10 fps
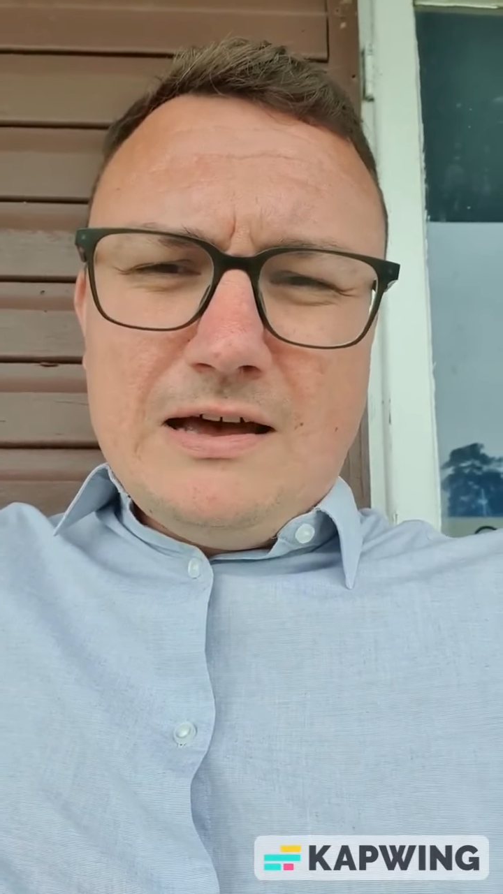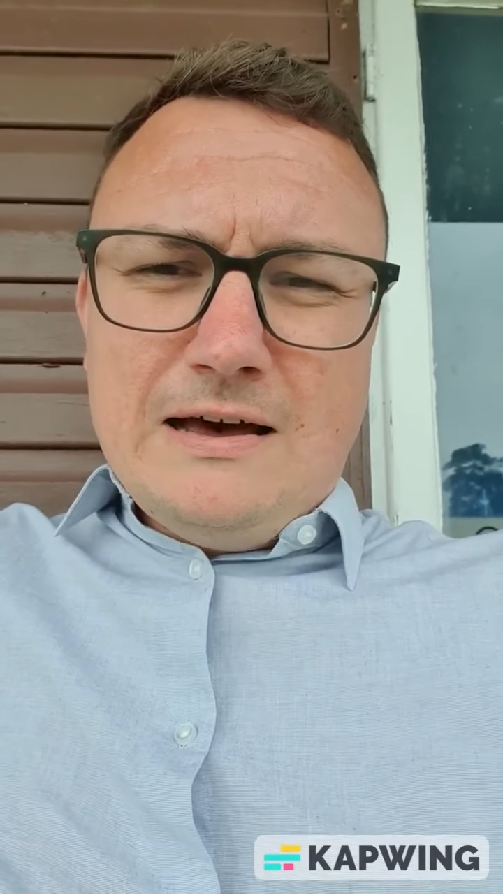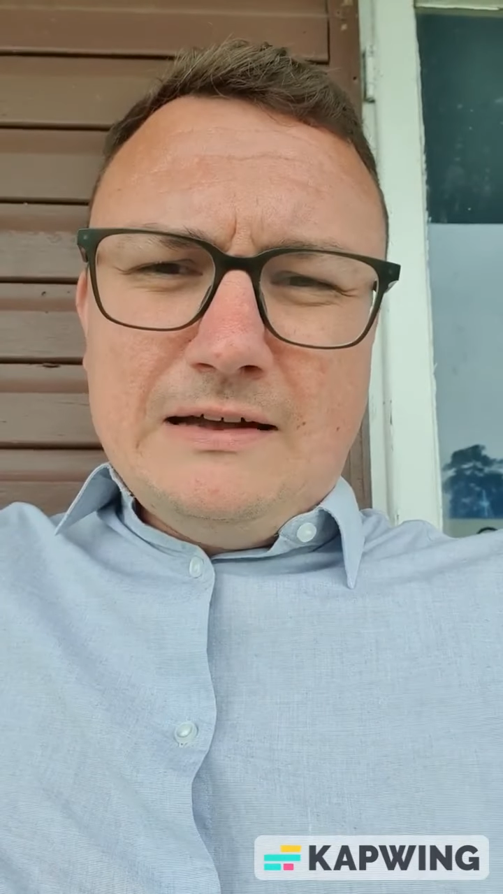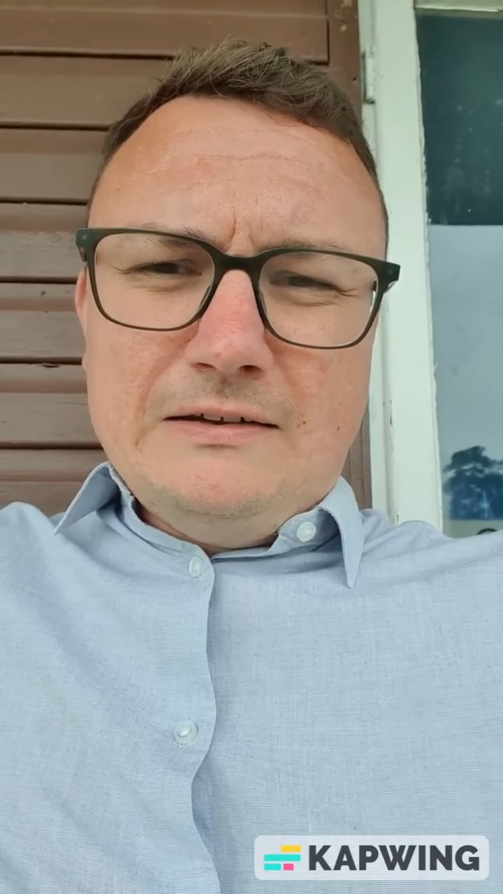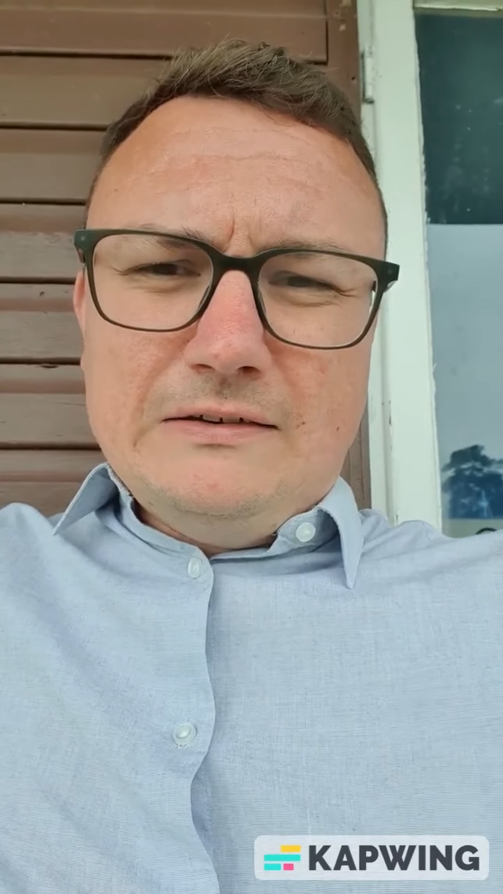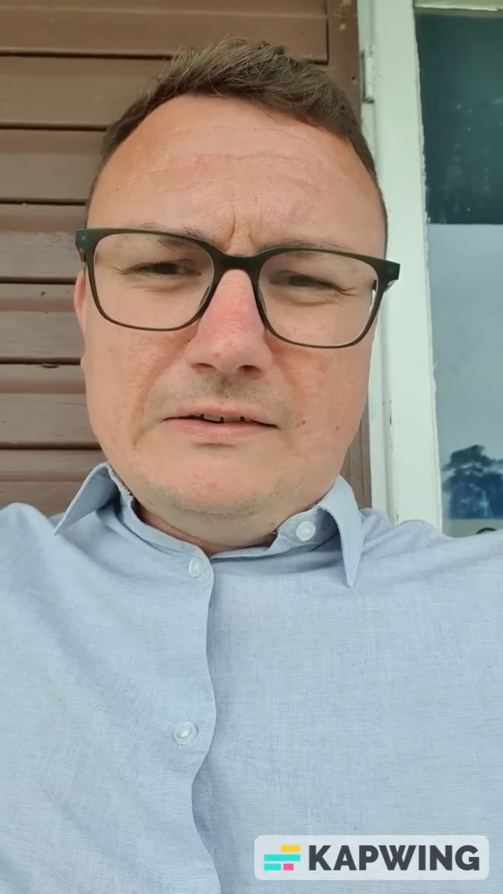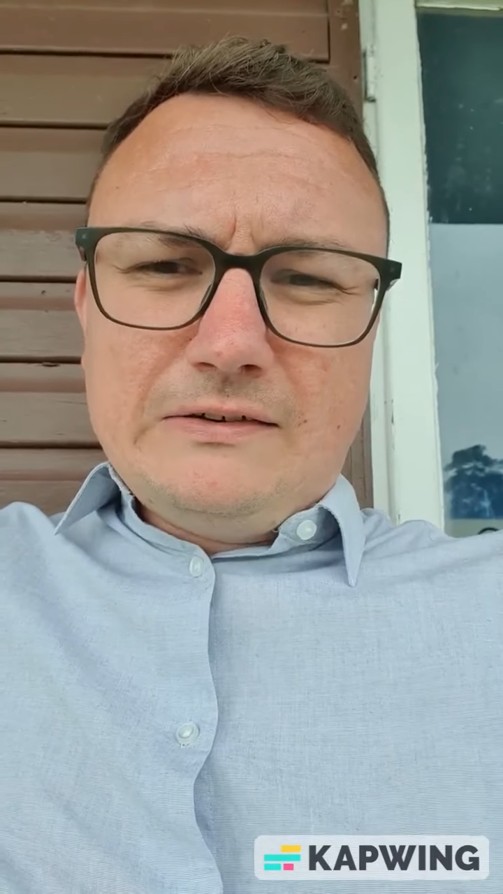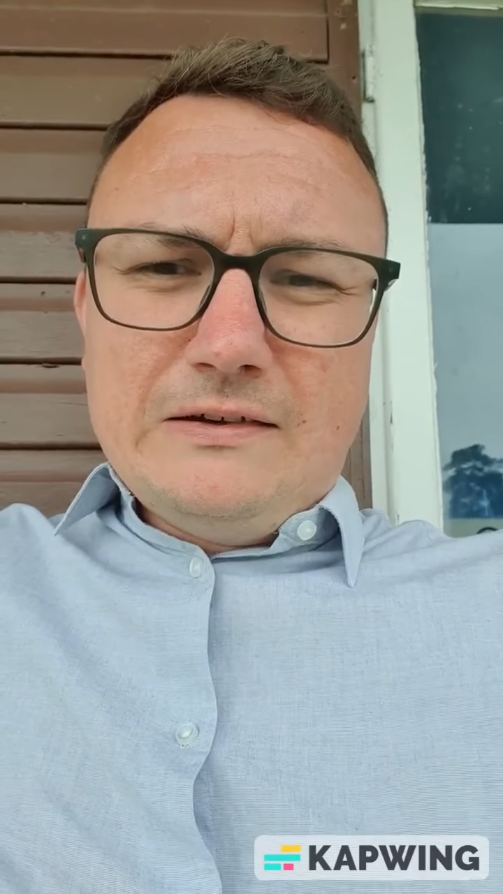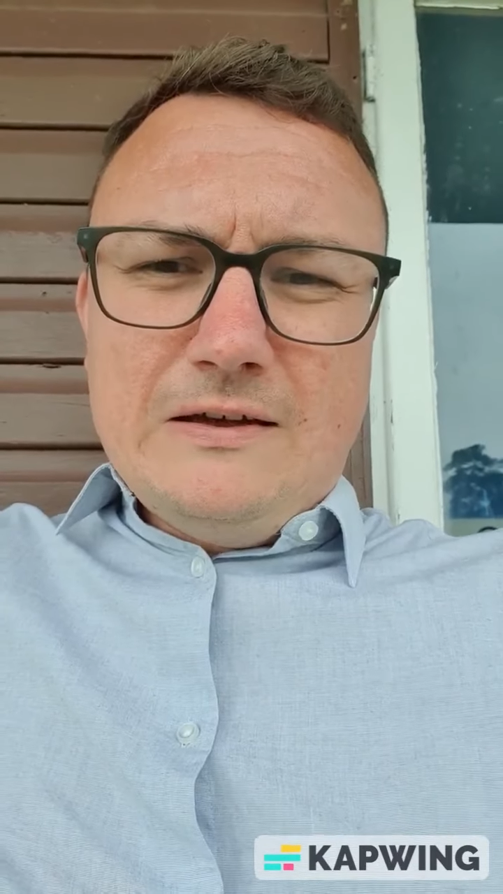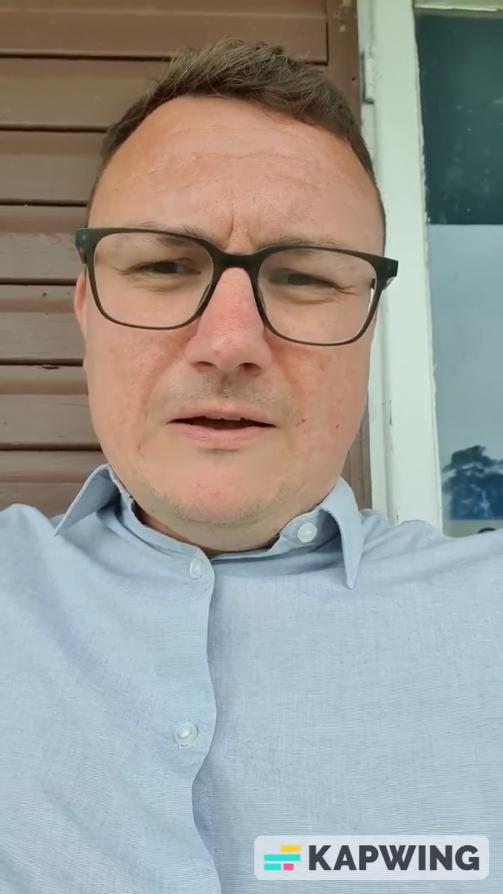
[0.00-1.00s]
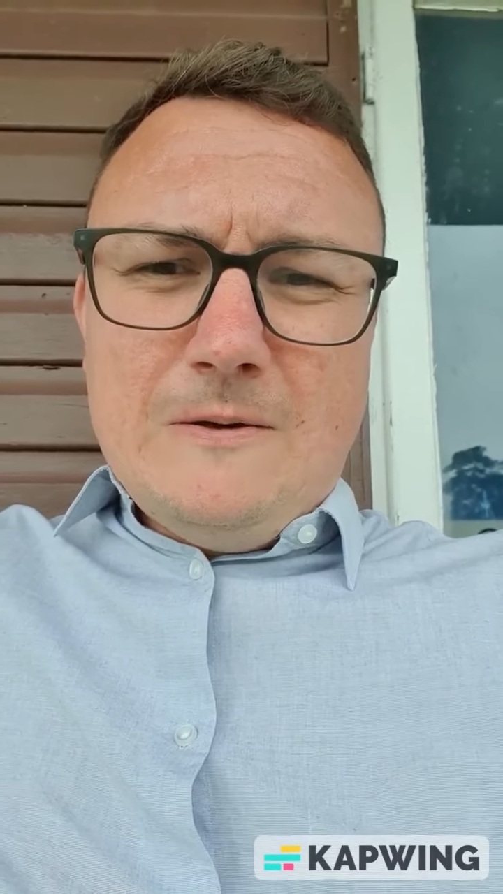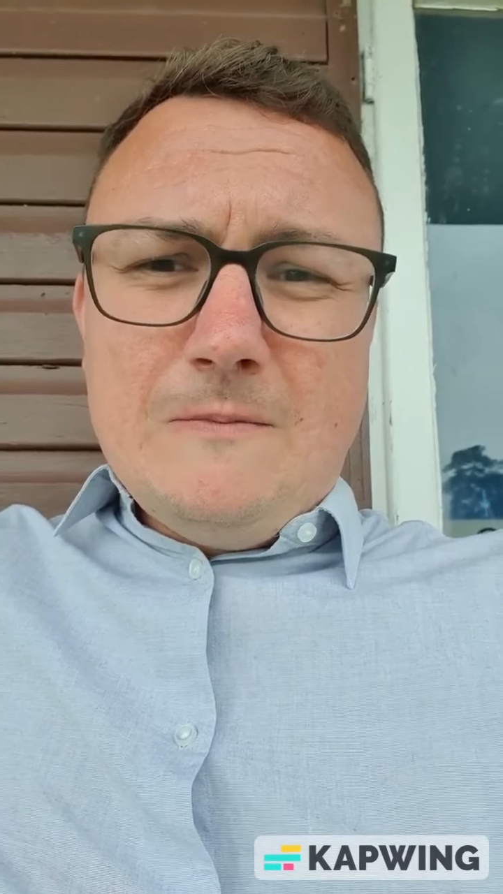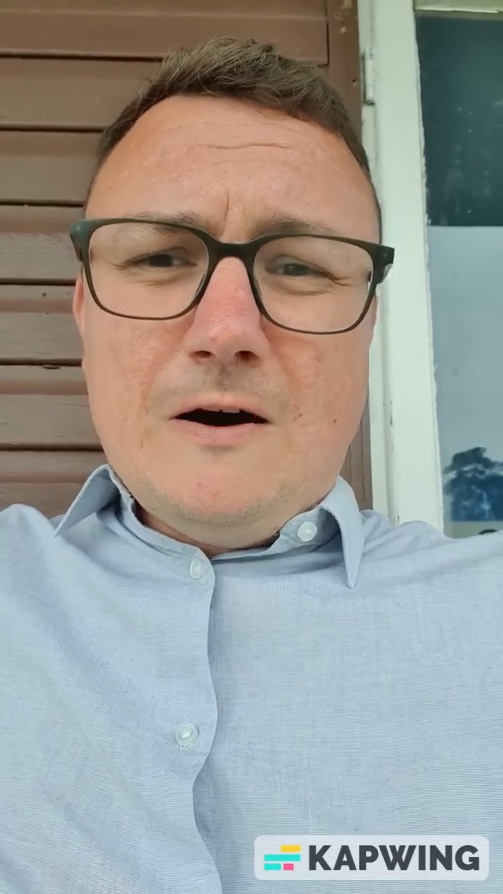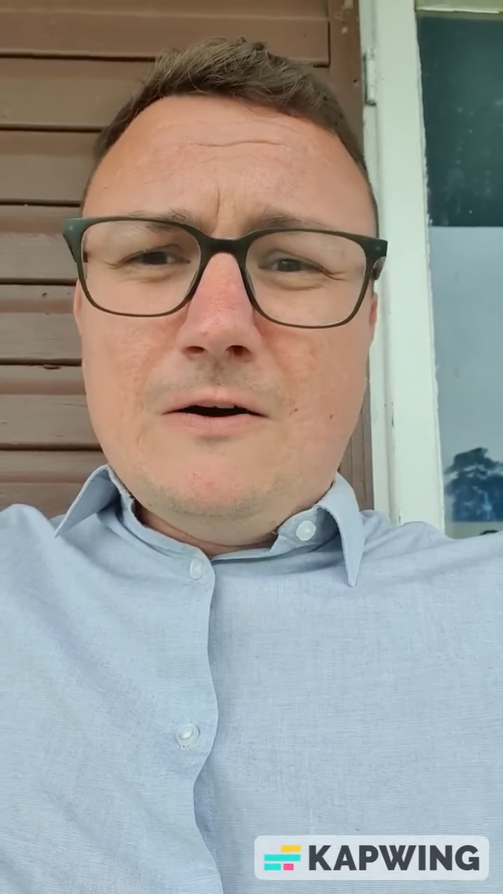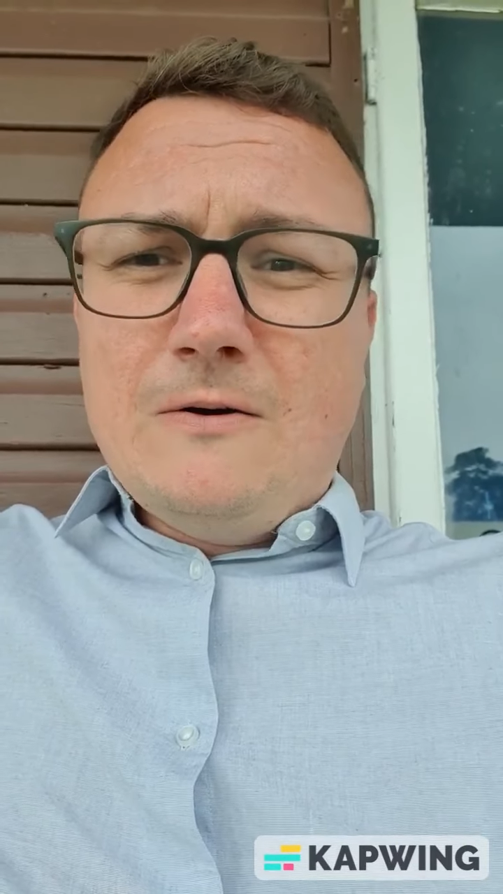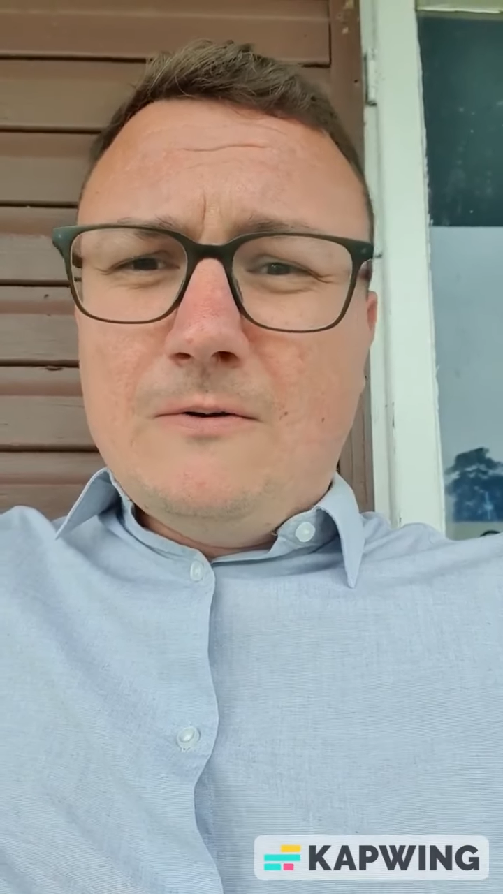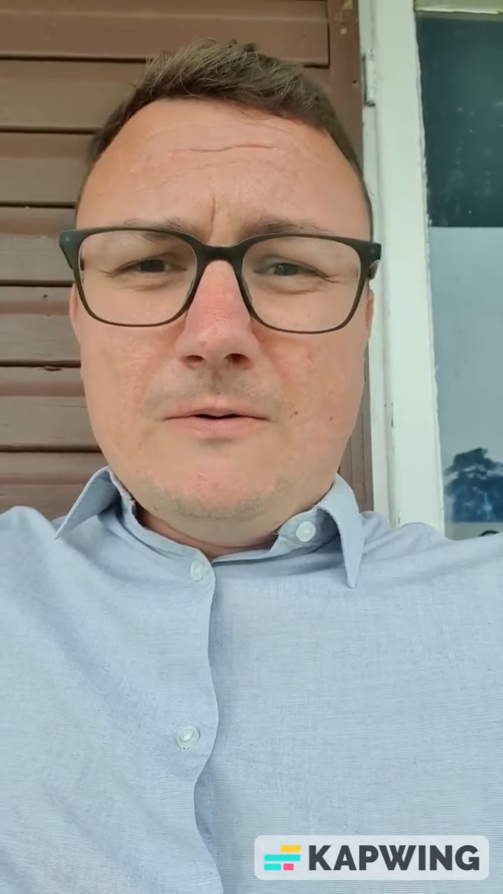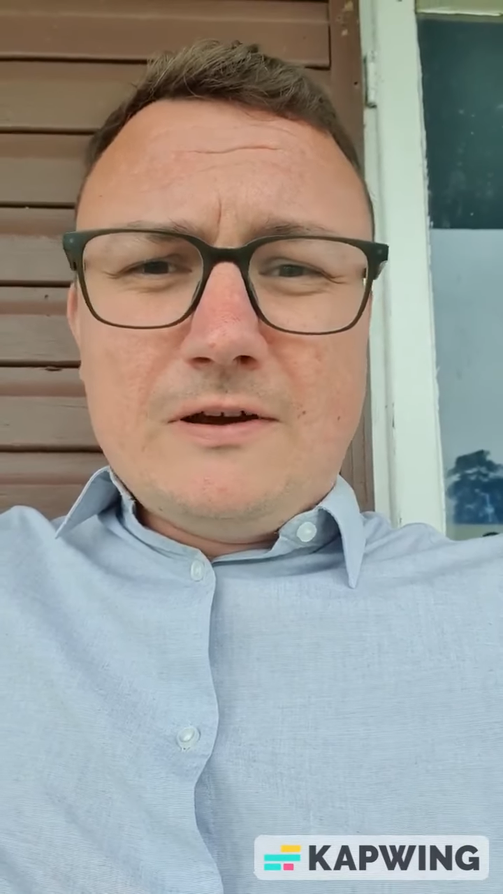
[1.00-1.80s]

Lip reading: And all